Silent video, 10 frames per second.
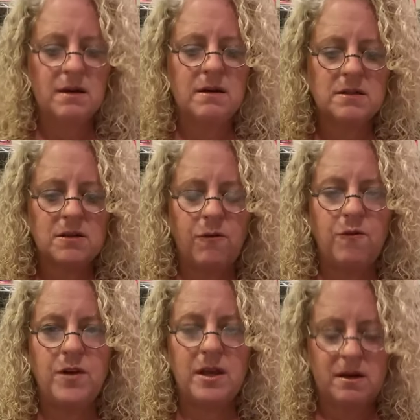to
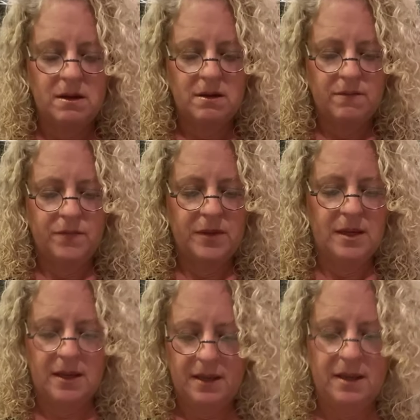fit
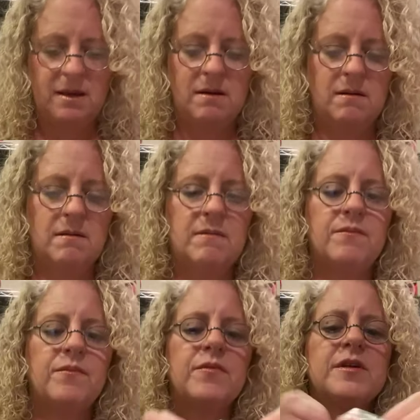in
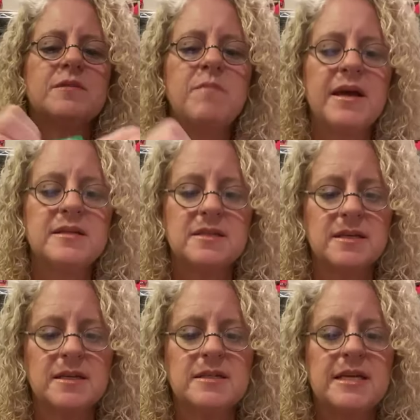this medicine
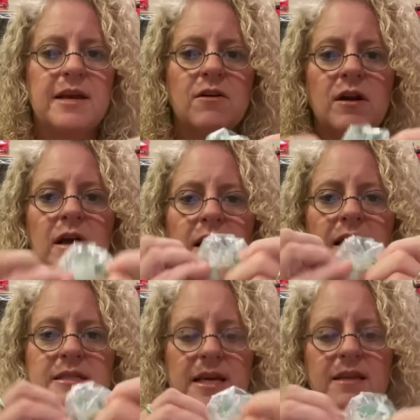container. I
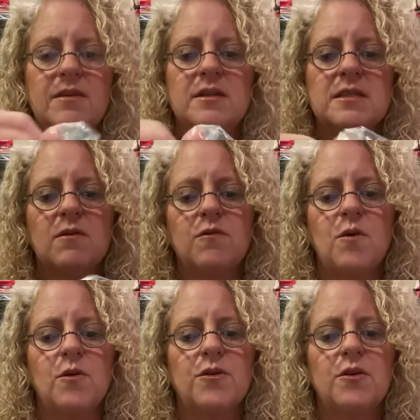take this, I
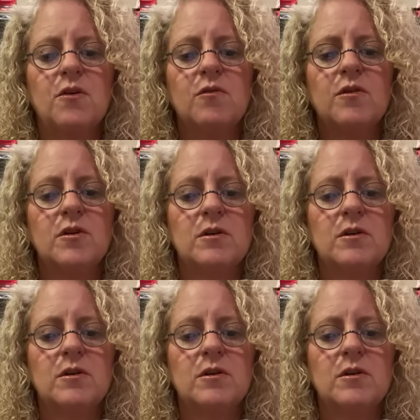fold it over,